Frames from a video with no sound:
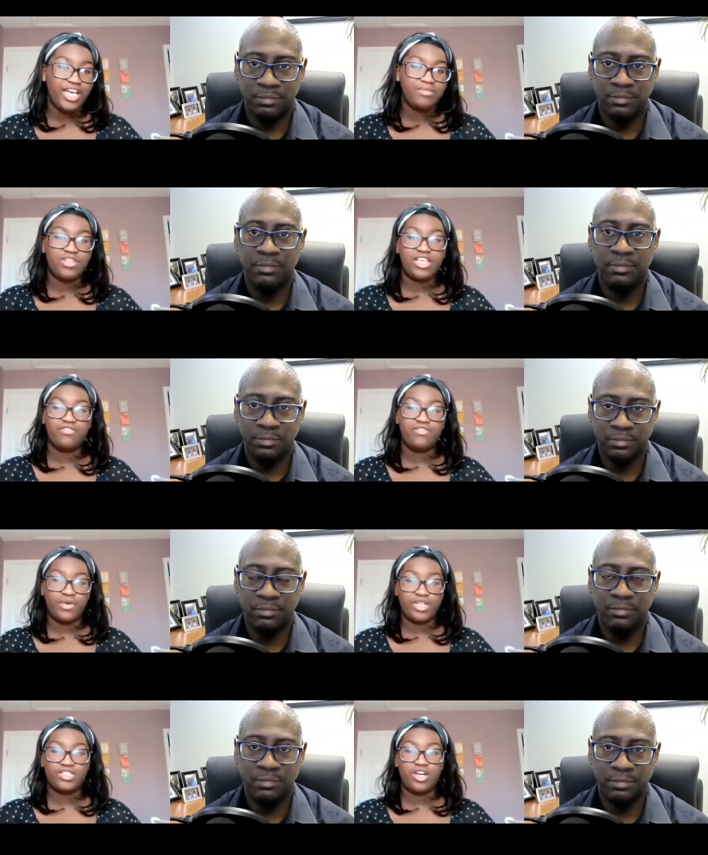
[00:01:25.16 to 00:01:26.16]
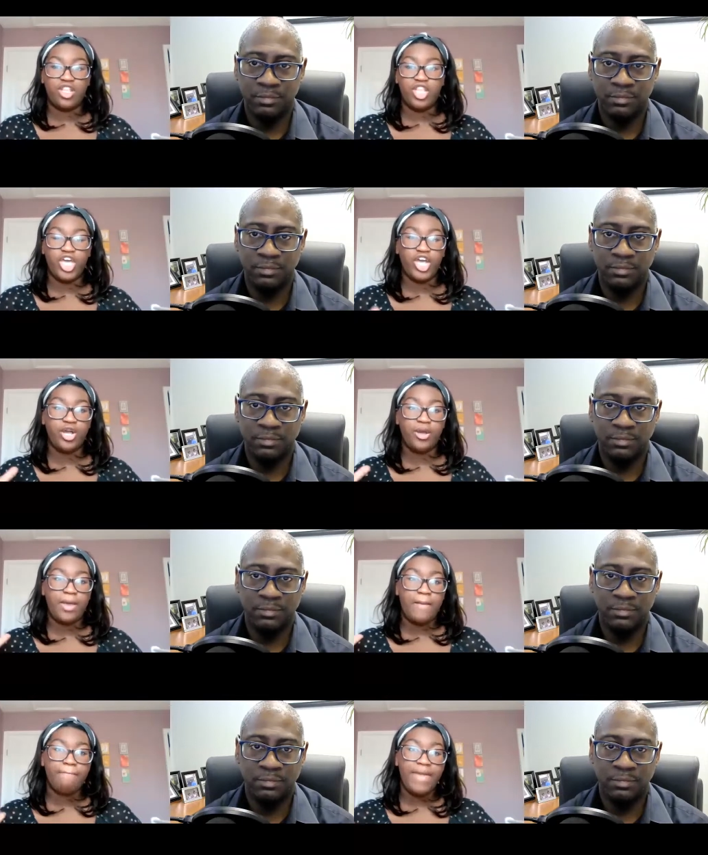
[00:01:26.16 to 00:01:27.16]
Speaker 1: Um, so they can focus on their
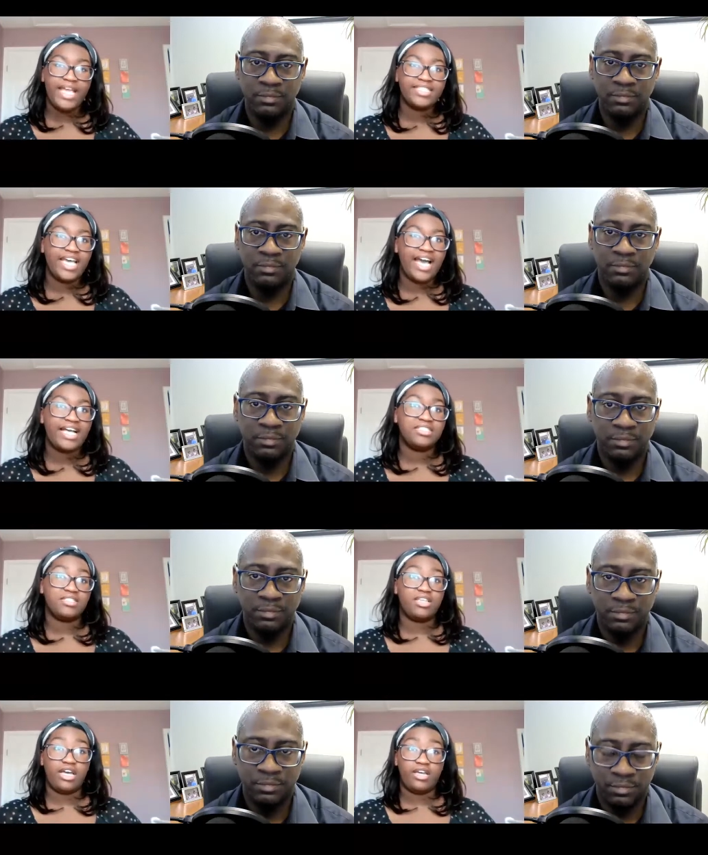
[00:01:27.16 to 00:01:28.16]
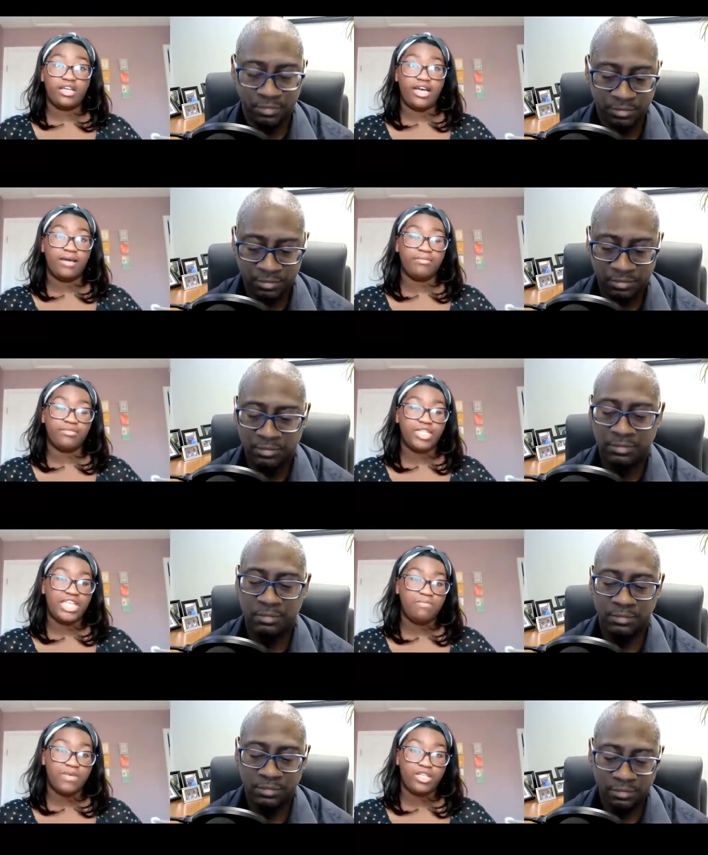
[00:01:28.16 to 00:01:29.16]
main task, um,
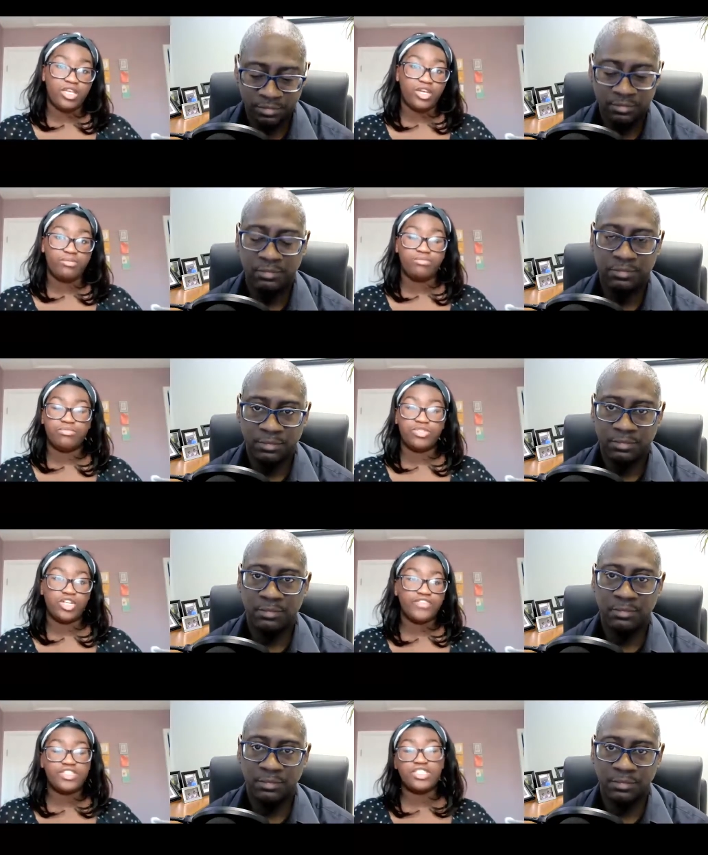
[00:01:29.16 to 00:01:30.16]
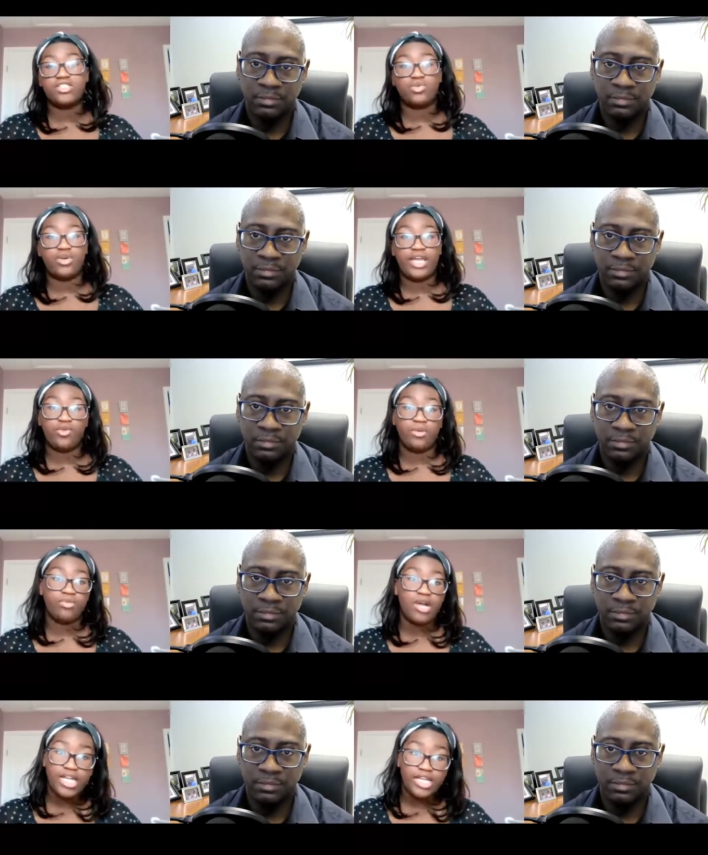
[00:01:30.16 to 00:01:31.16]
keeping their services and or
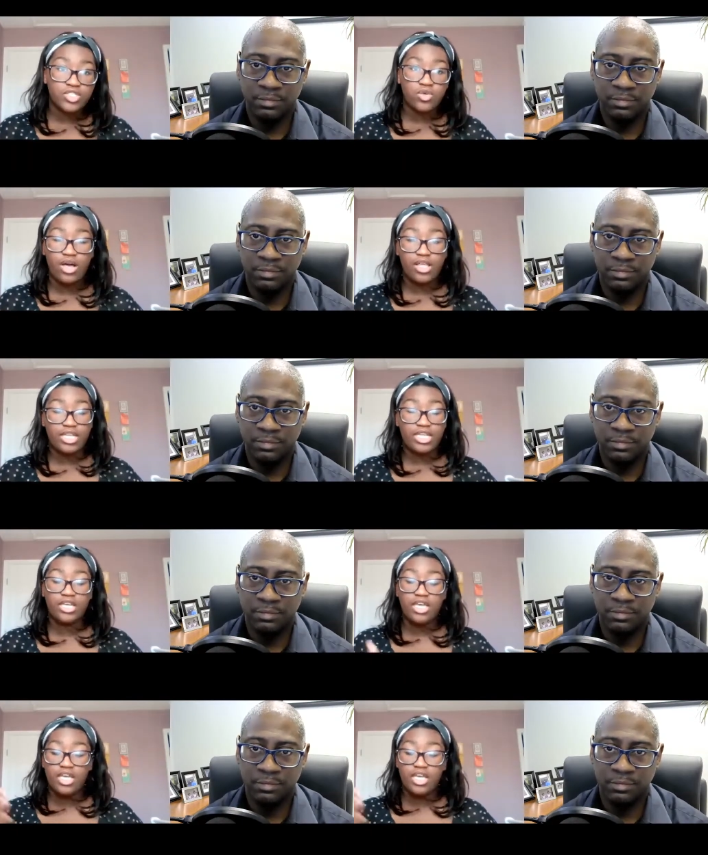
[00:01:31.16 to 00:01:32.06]
products quality,